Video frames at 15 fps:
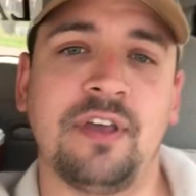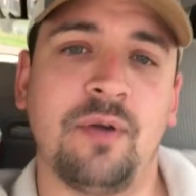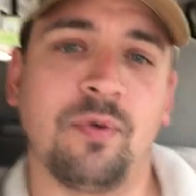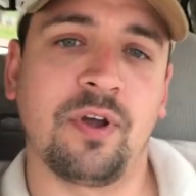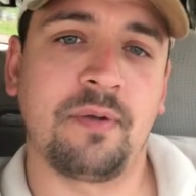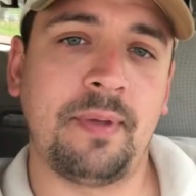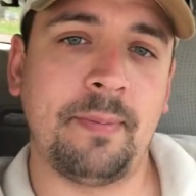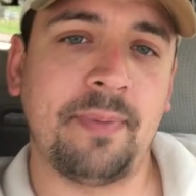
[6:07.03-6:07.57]
that
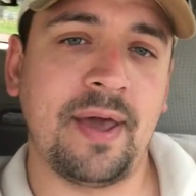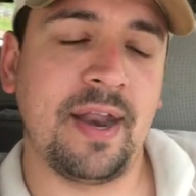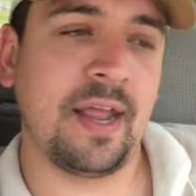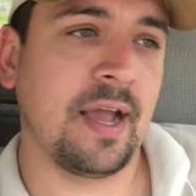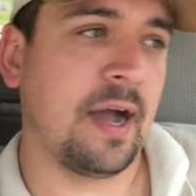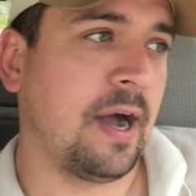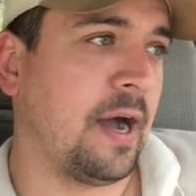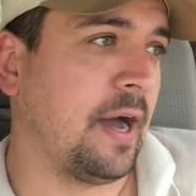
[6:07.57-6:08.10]
we're going to be
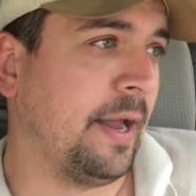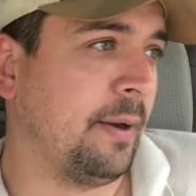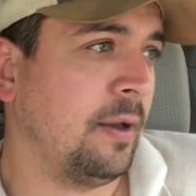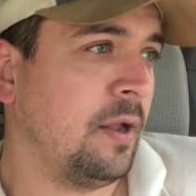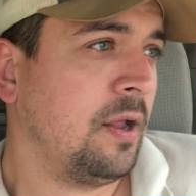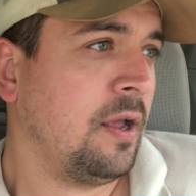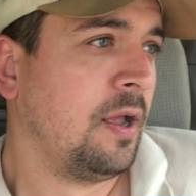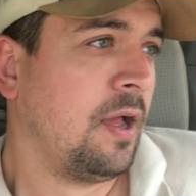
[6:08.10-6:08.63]
betting on.
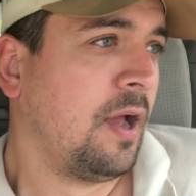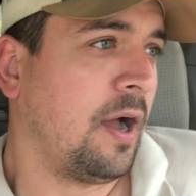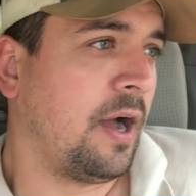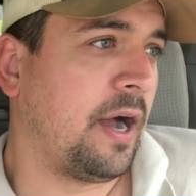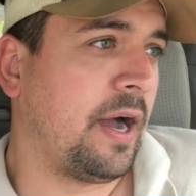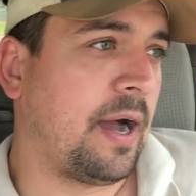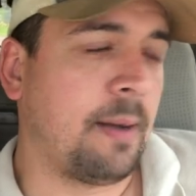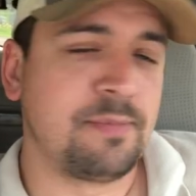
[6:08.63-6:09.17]

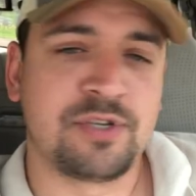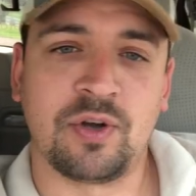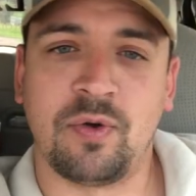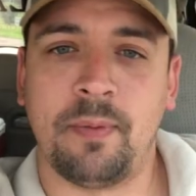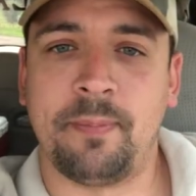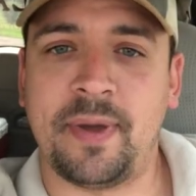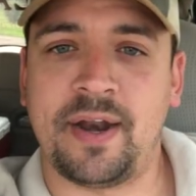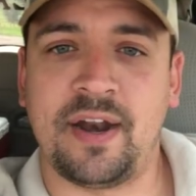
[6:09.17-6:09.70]
I'm sure
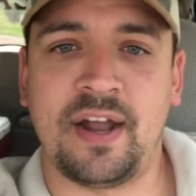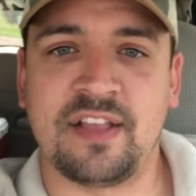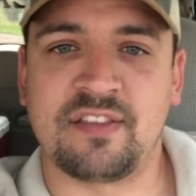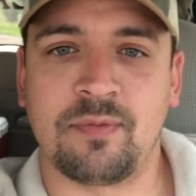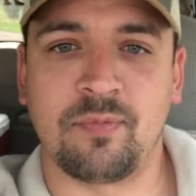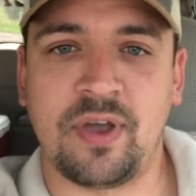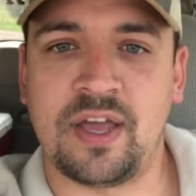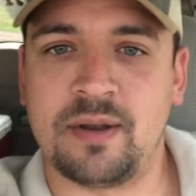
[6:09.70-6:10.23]
we'll bet it on
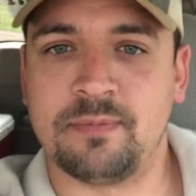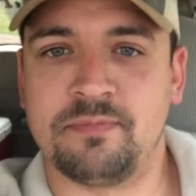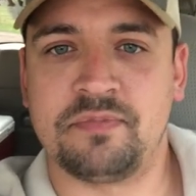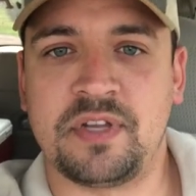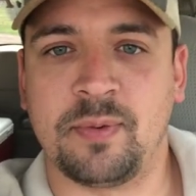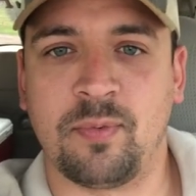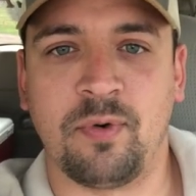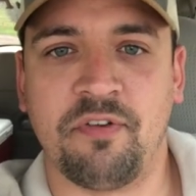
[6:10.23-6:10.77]
some random
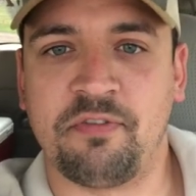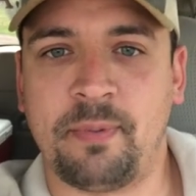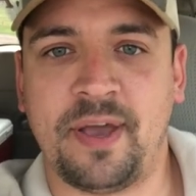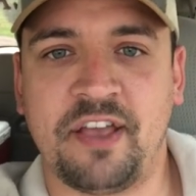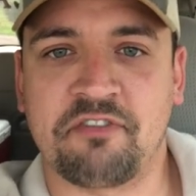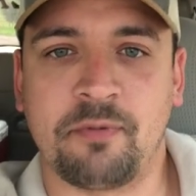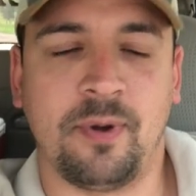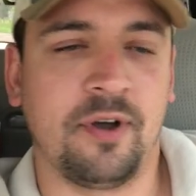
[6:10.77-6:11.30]
Timberwolves
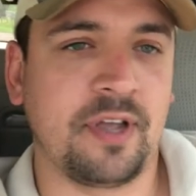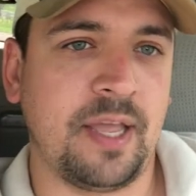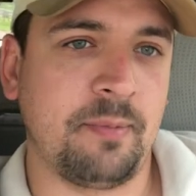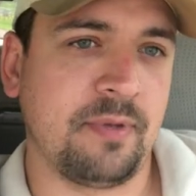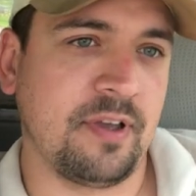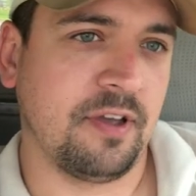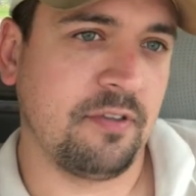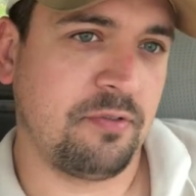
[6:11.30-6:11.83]
basketball
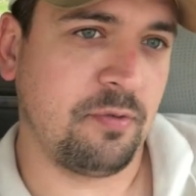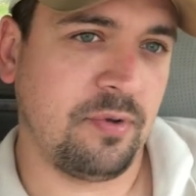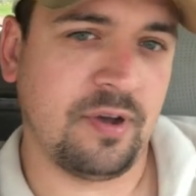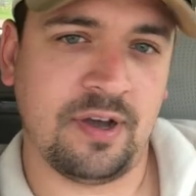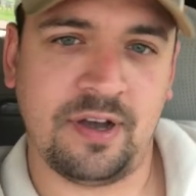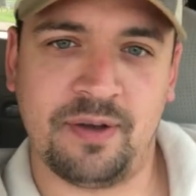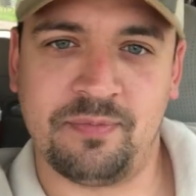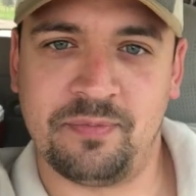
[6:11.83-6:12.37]
game because
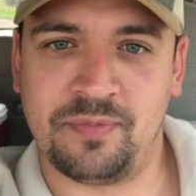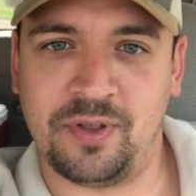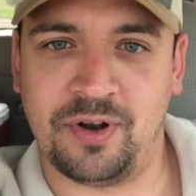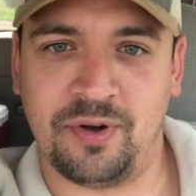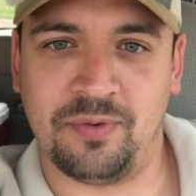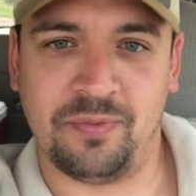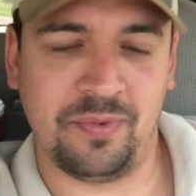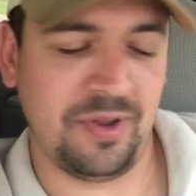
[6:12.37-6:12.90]

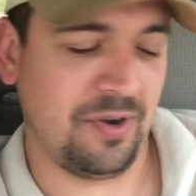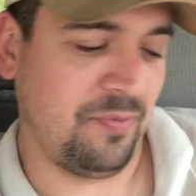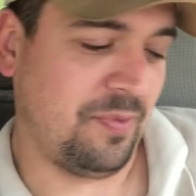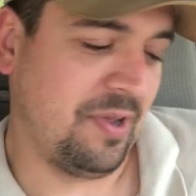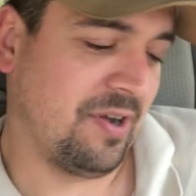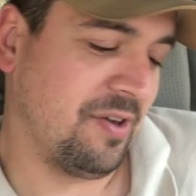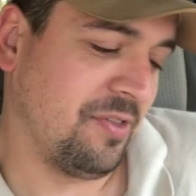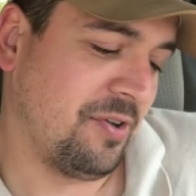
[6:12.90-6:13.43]

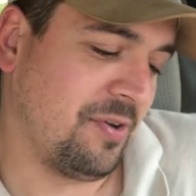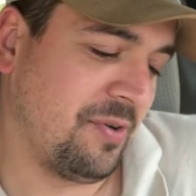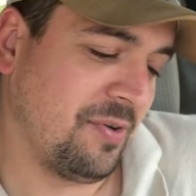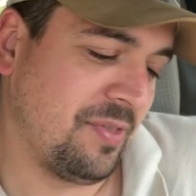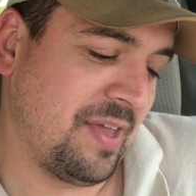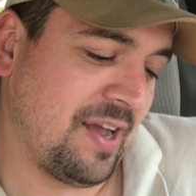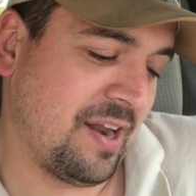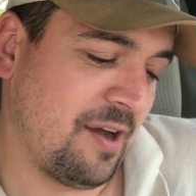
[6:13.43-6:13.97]
we all
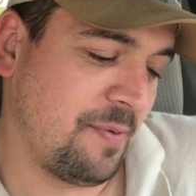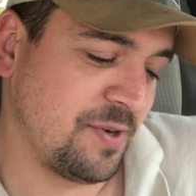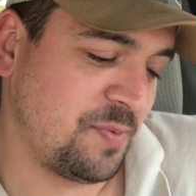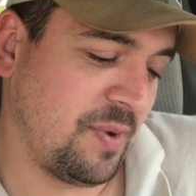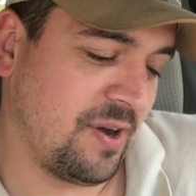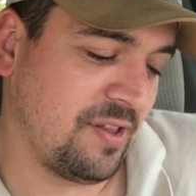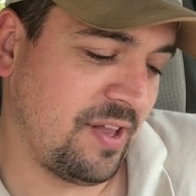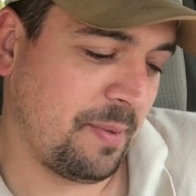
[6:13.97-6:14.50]
know that how much
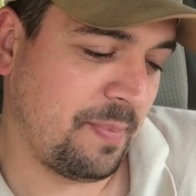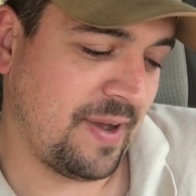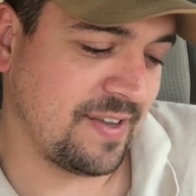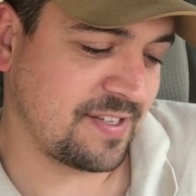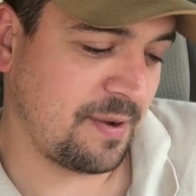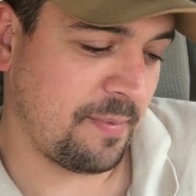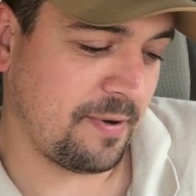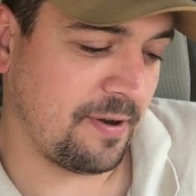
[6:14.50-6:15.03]
we all like
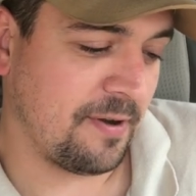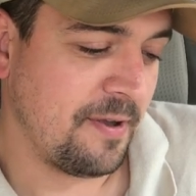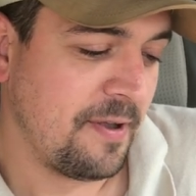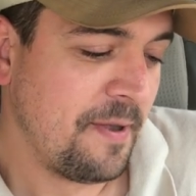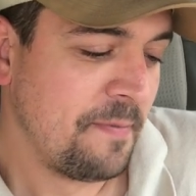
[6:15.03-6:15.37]
basketball.